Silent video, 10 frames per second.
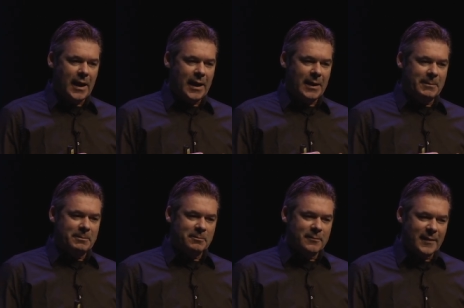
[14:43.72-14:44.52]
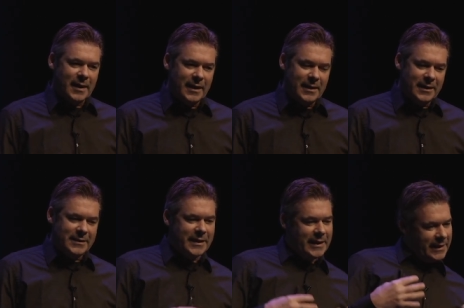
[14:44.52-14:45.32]
Um,
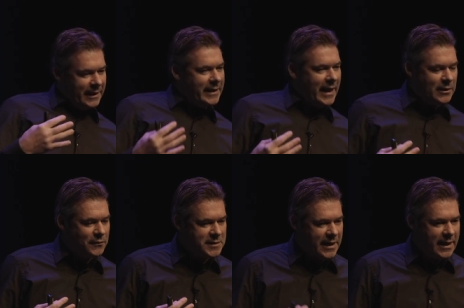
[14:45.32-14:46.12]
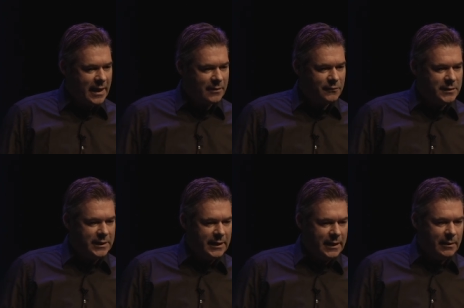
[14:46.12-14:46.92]
the, the, the head of state care of
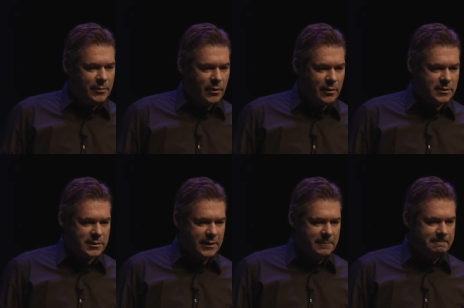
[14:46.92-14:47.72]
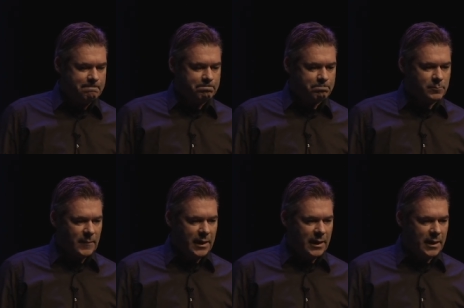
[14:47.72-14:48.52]
the uh, bureaucracy,
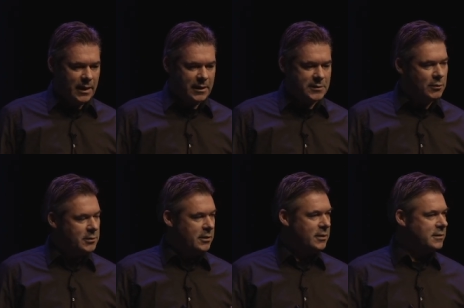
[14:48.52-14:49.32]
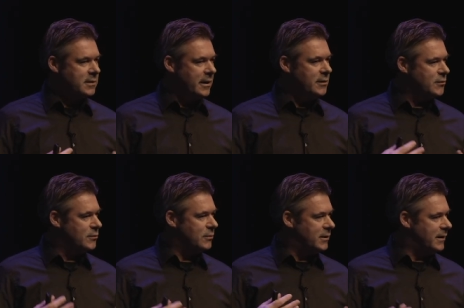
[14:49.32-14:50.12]
uh, so the nurses can
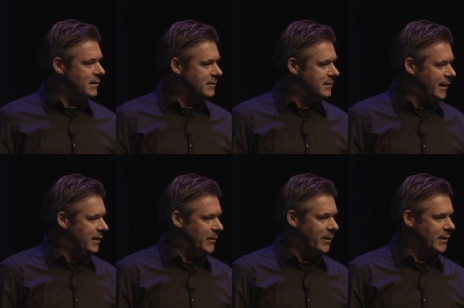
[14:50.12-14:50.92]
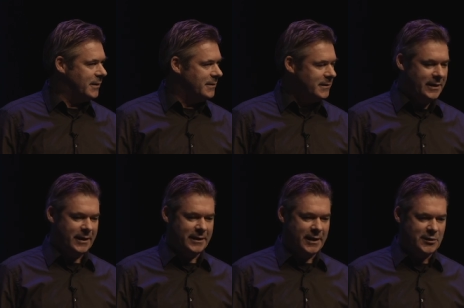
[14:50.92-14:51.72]
just do their daily work
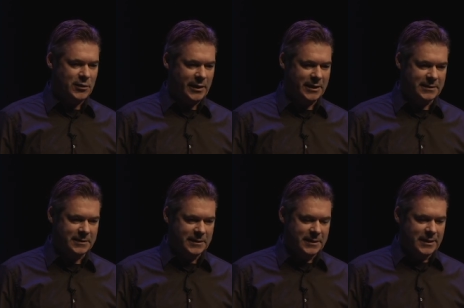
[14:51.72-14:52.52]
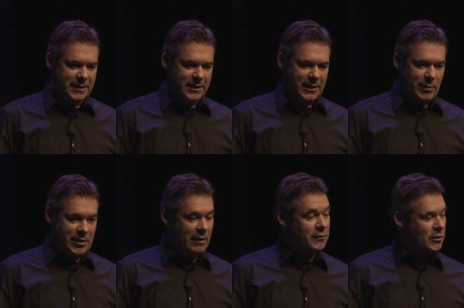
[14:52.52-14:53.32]
and enjoy it.
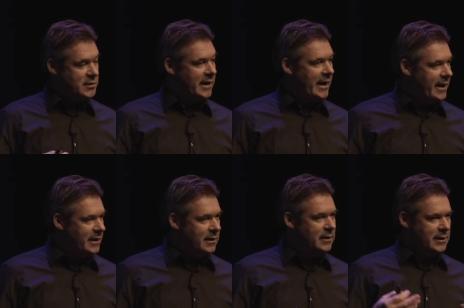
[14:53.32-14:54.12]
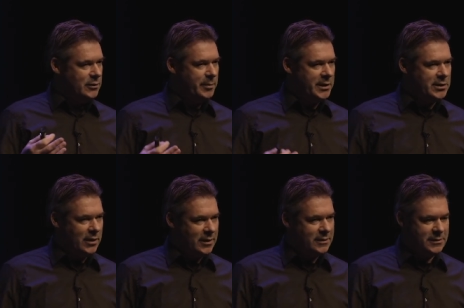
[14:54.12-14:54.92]
But of course, the care need to be
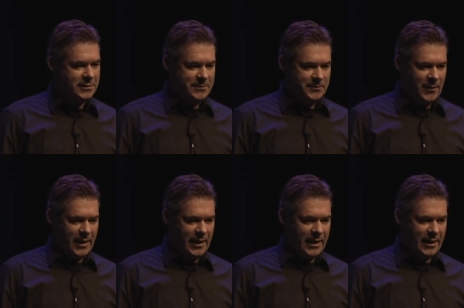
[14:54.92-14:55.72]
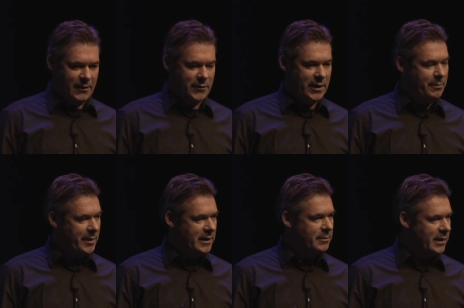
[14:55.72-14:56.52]
charged. Uh, we are
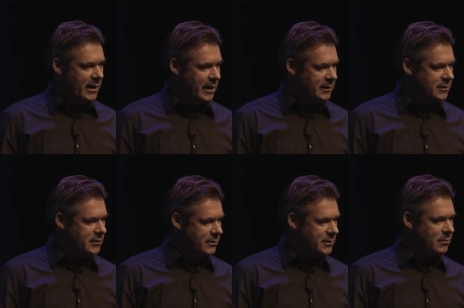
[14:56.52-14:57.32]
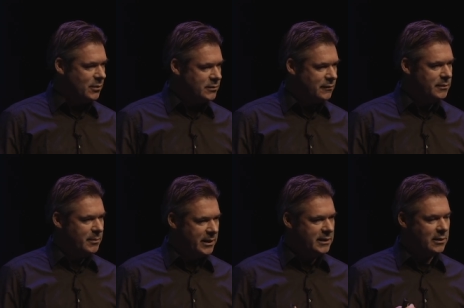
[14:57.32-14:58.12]
paid by the health insurance. Most of the
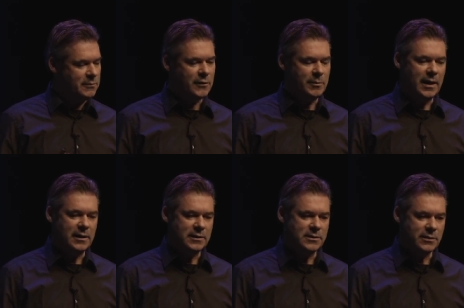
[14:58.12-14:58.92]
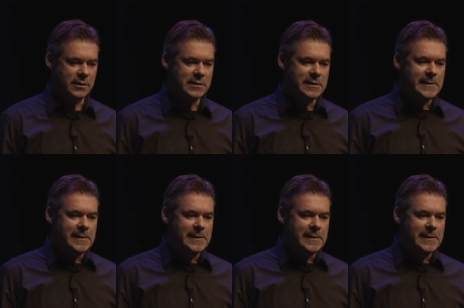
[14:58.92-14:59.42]
money comes from the health insurance,